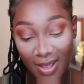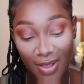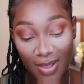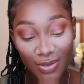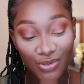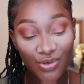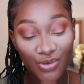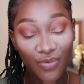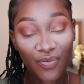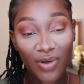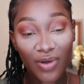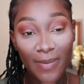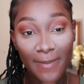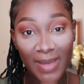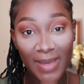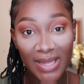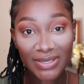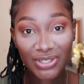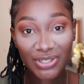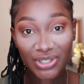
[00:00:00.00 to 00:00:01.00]
So for a
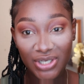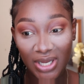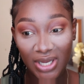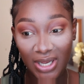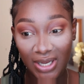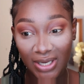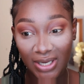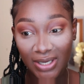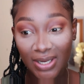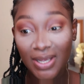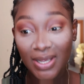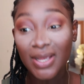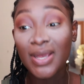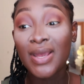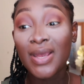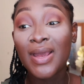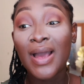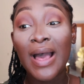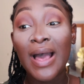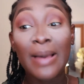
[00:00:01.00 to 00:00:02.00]
matte shade,
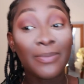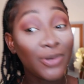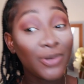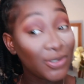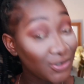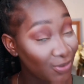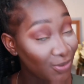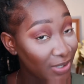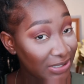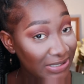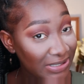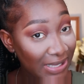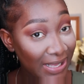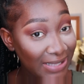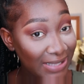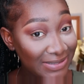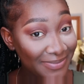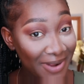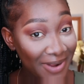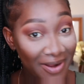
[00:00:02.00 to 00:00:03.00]
I'm not going to
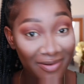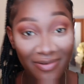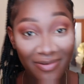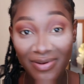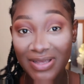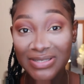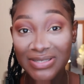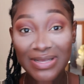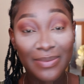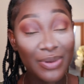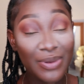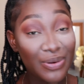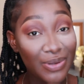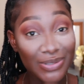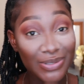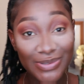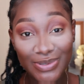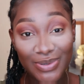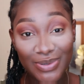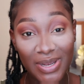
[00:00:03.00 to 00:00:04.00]
cut my crease, I'm not going
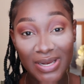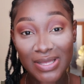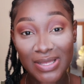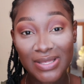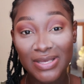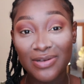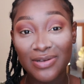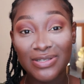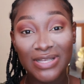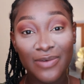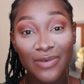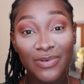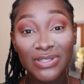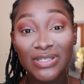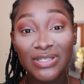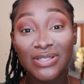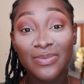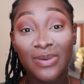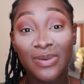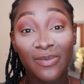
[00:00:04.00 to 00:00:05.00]
to do anything because I want it
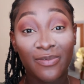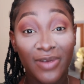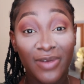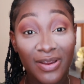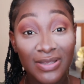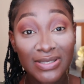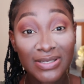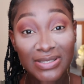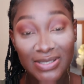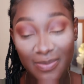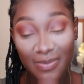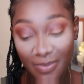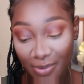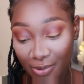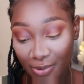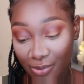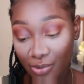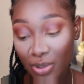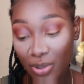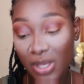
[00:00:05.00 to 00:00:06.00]
to be very
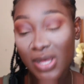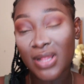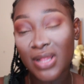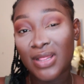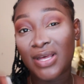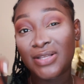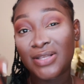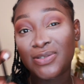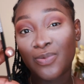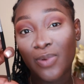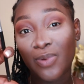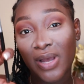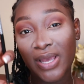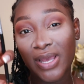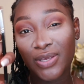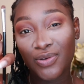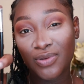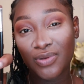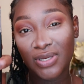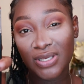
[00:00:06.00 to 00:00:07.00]
simple. That's why
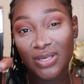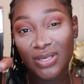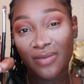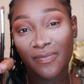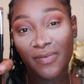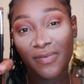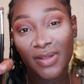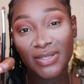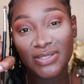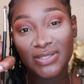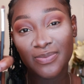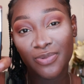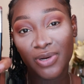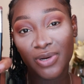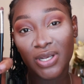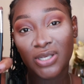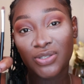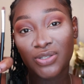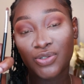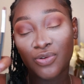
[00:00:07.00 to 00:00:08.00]
you need a flat
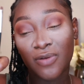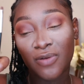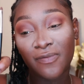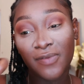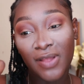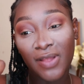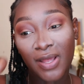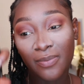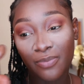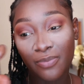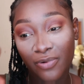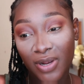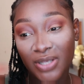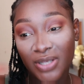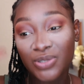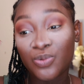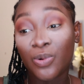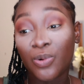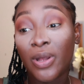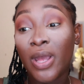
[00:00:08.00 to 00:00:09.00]
brush. So a flat
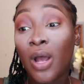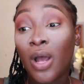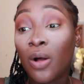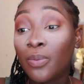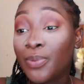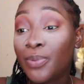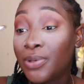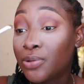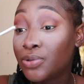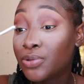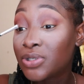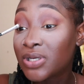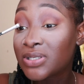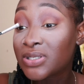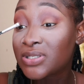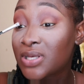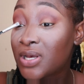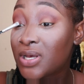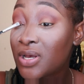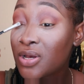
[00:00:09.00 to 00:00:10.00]
brush will help you
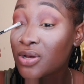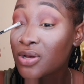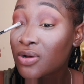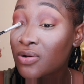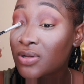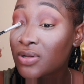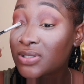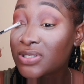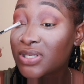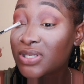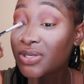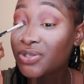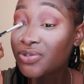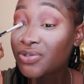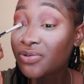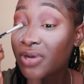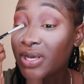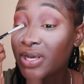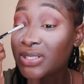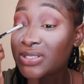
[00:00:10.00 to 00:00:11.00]
just
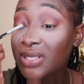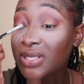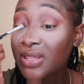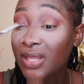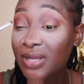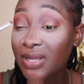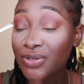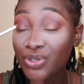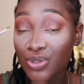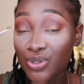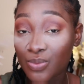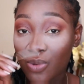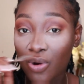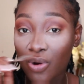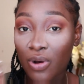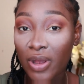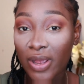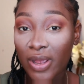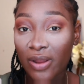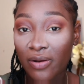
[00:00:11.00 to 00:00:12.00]
concentrate in that
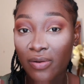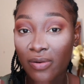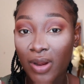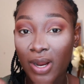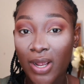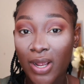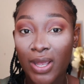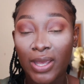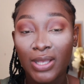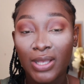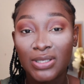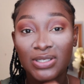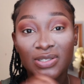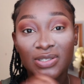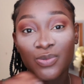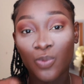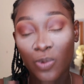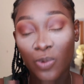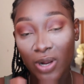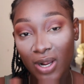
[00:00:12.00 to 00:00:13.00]
small area and just
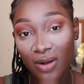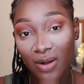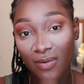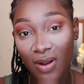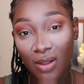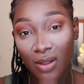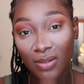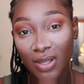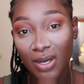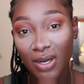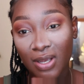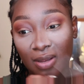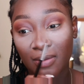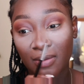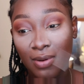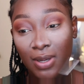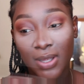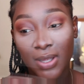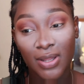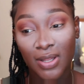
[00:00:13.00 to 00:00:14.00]
work around that
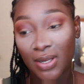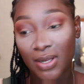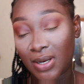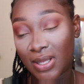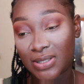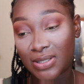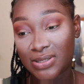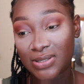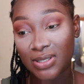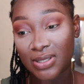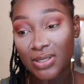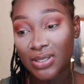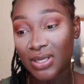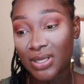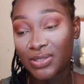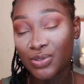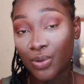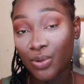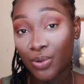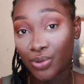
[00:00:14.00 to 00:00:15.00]
area, and then that's it.
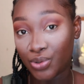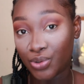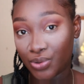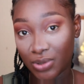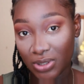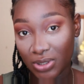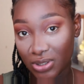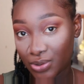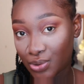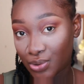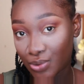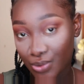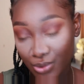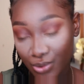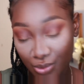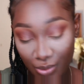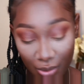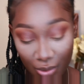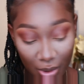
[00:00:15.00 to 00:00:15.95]
That's all you need to do.